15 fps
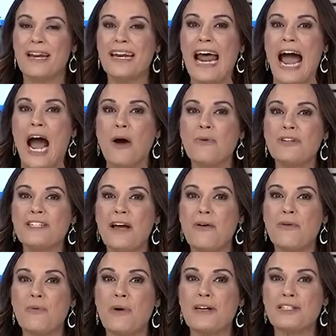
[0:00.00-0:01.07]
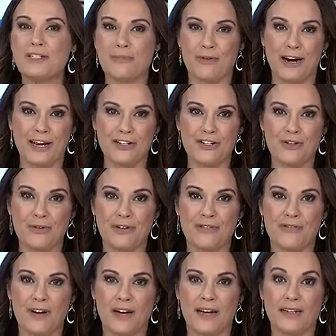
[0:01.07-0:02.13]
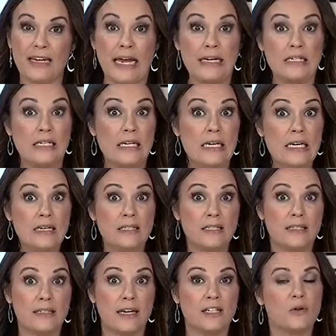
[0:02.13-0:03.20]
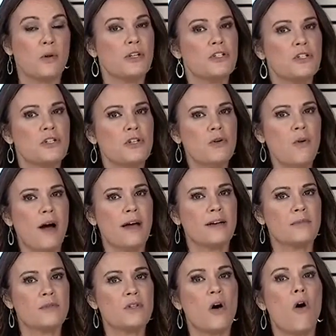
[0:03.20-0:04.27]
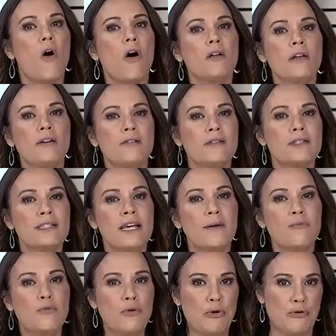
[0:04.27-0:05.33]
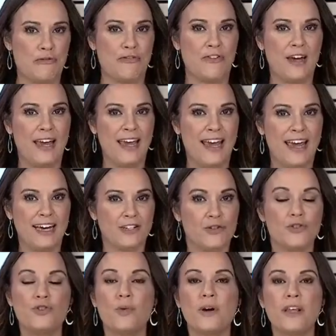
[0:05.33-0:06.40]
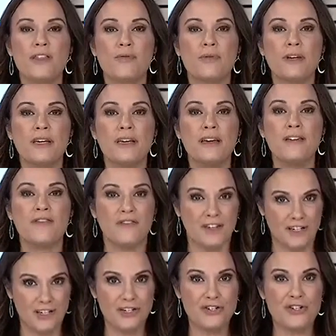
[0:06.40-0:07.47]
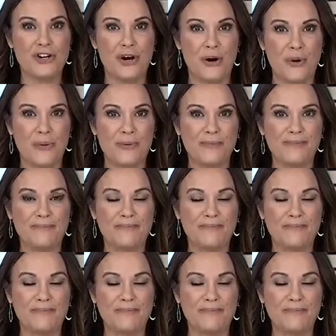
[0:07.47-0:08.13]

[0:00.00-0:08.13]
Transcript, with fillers: in our Town West branch, you can find antiques as well as new items all under the same roof at 223 Vintage Co.